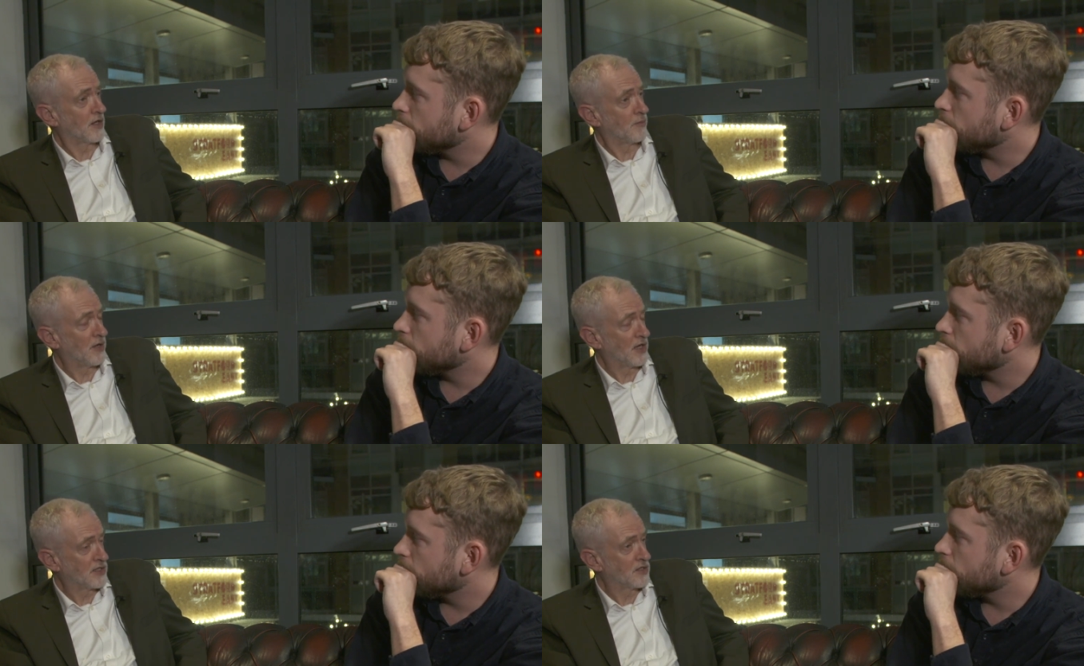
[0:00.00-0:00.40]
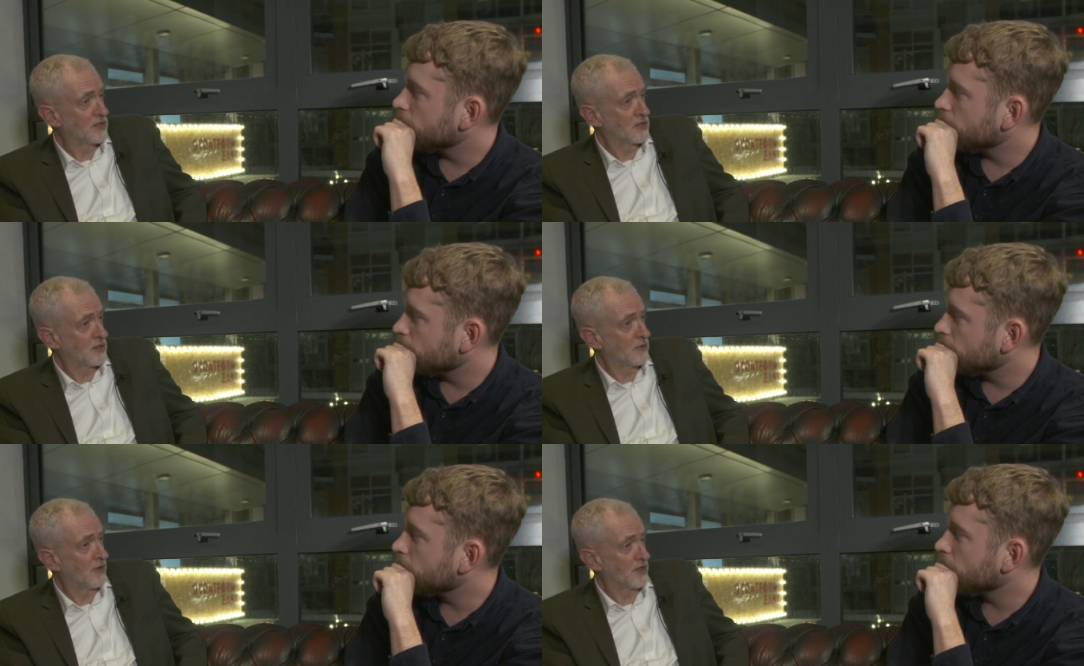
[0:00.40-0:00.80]
Speaker 1: their medicines
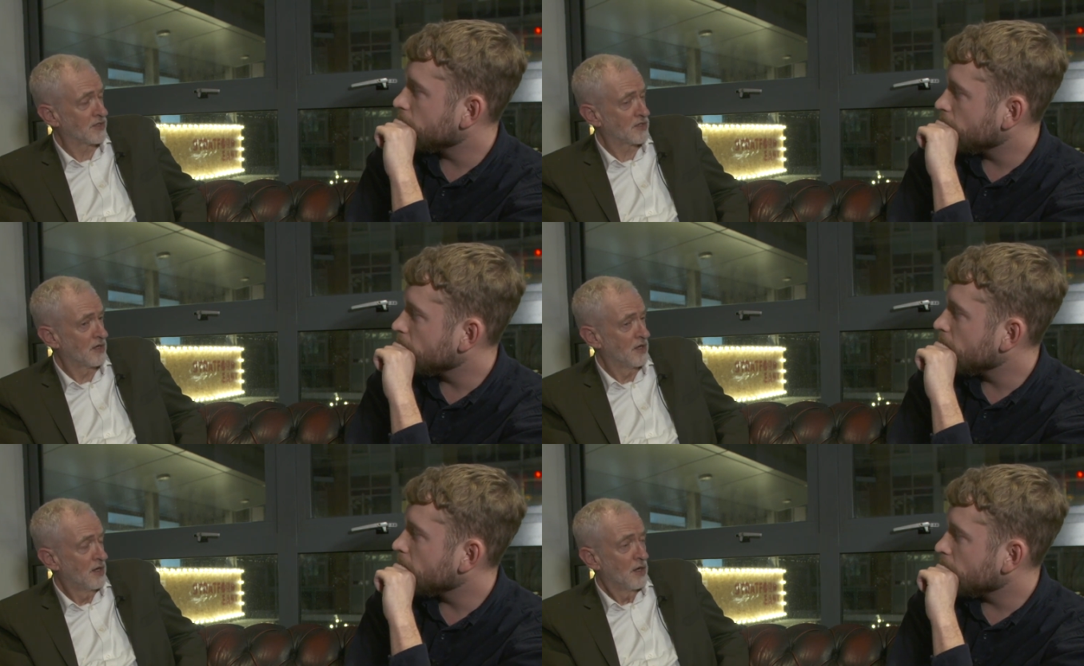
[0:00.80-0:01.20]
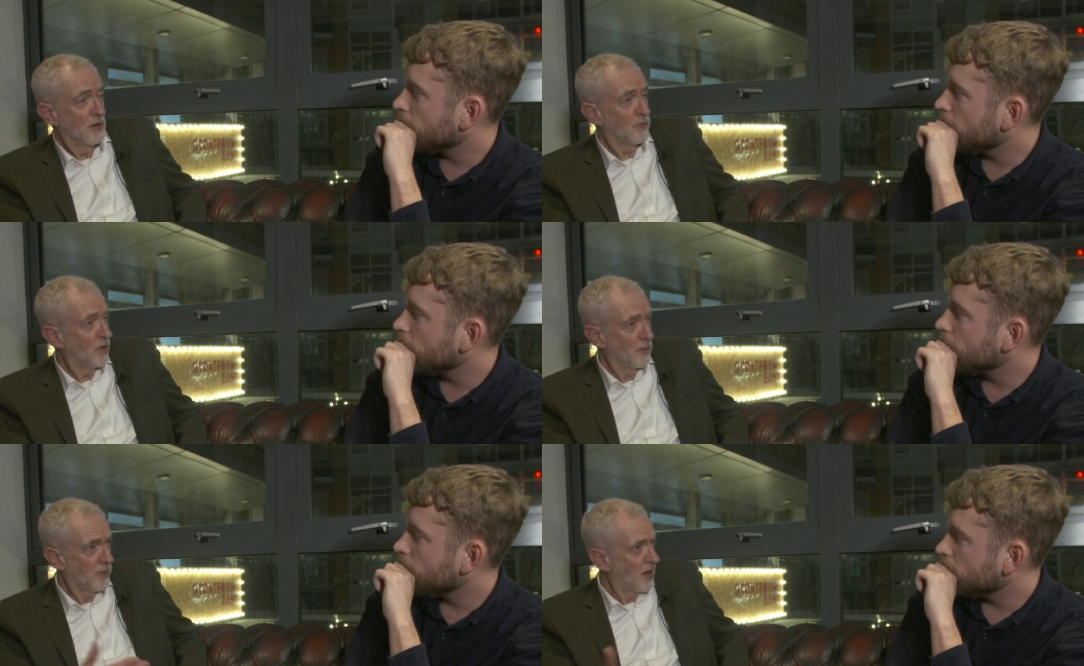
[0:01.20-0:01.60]
to us.
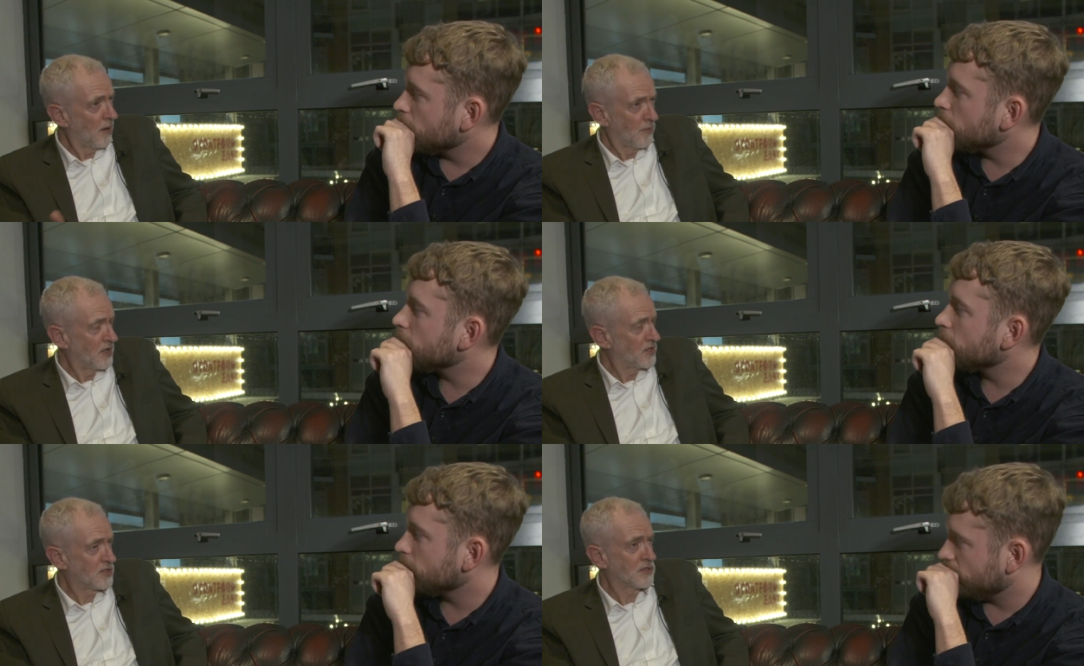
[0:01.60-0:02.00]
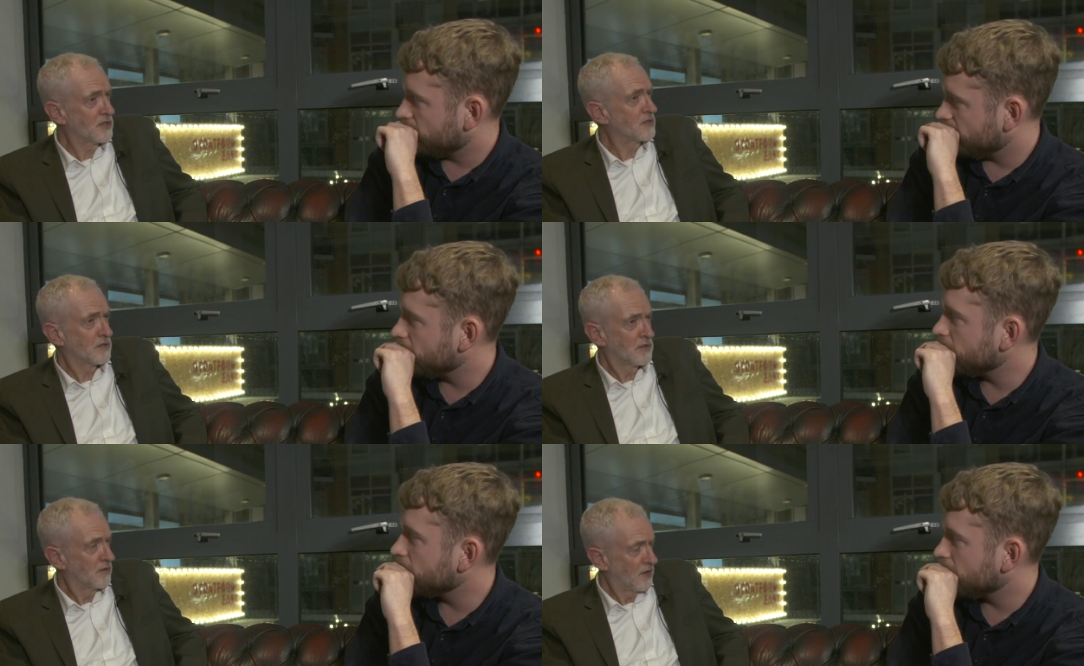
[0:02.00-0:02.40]
We'll buy
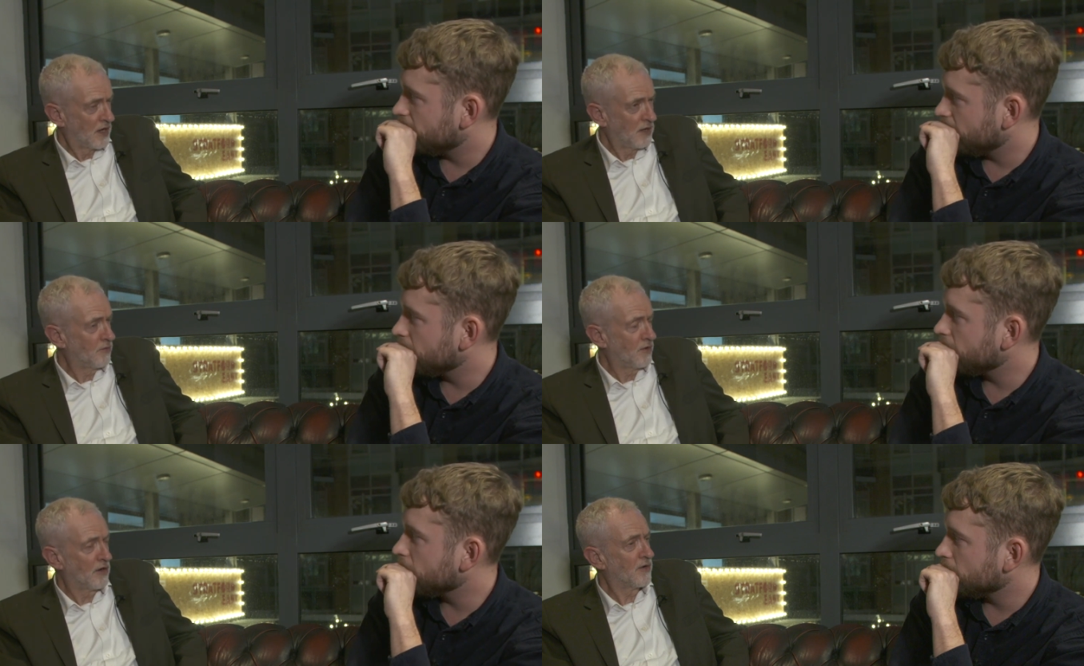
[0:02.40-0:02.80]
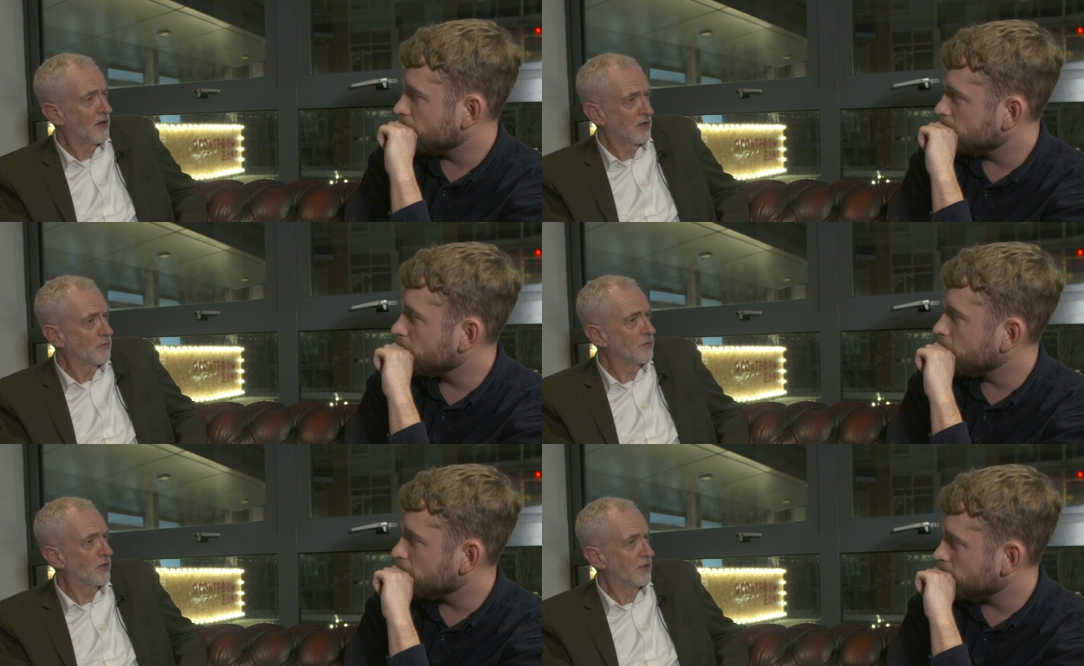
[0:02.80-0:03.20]
medicines anywhere around
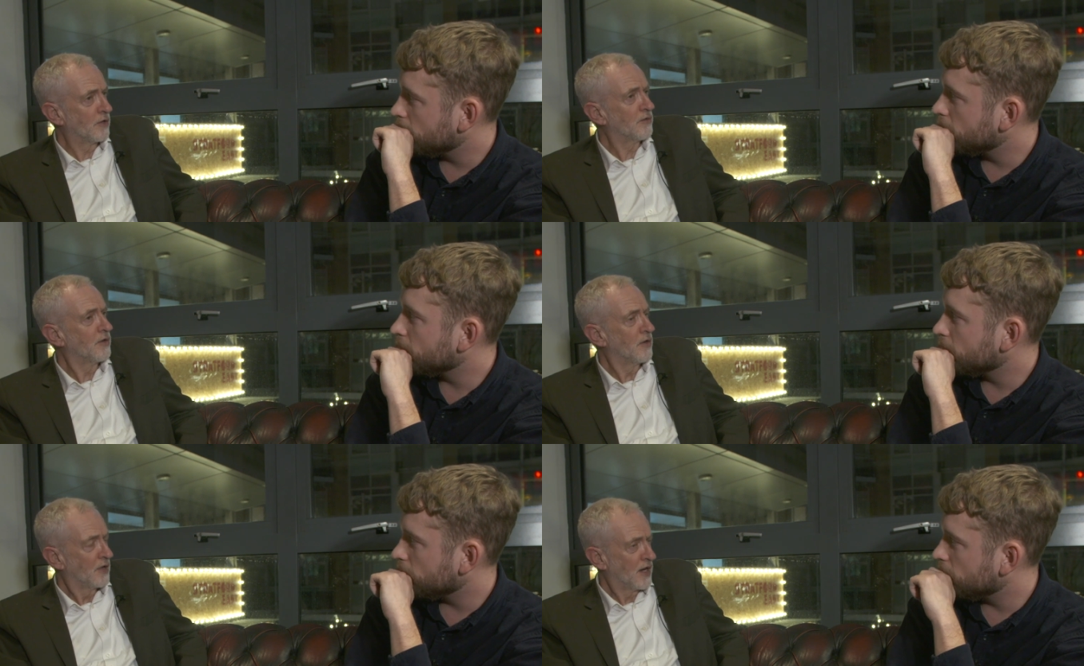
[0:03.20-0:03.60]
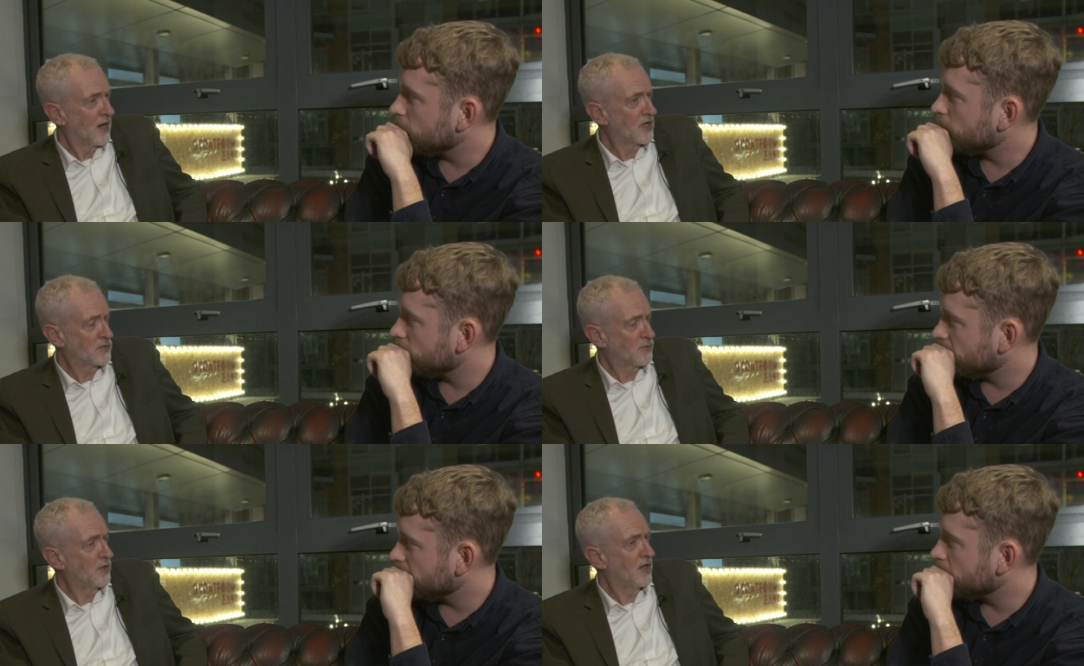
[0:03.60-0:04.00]
the world
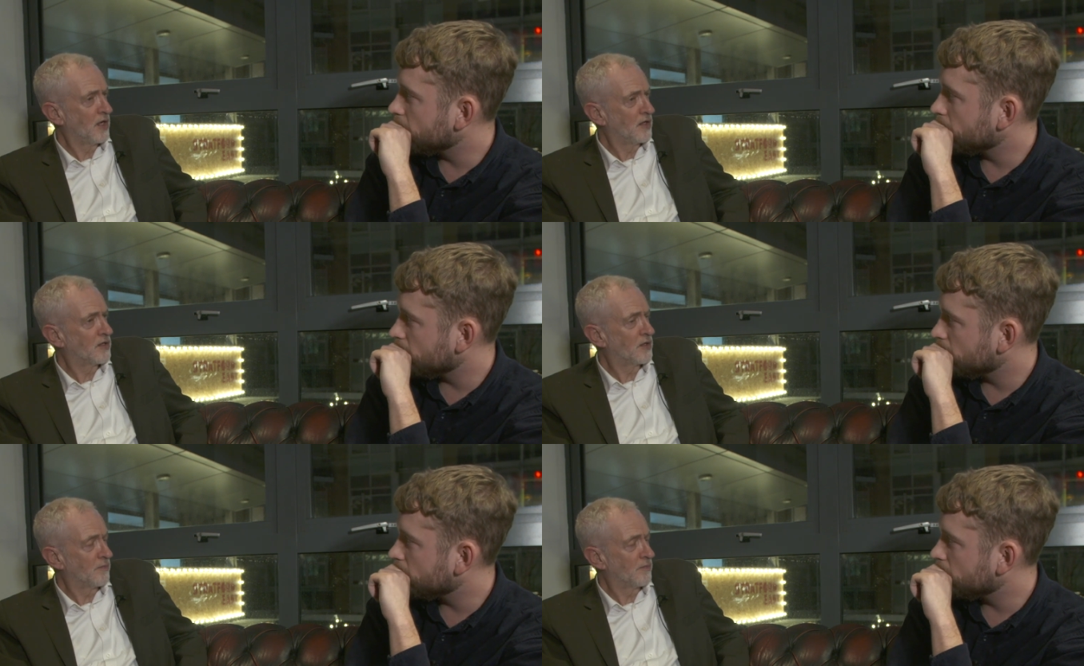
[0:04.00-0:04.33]
as we need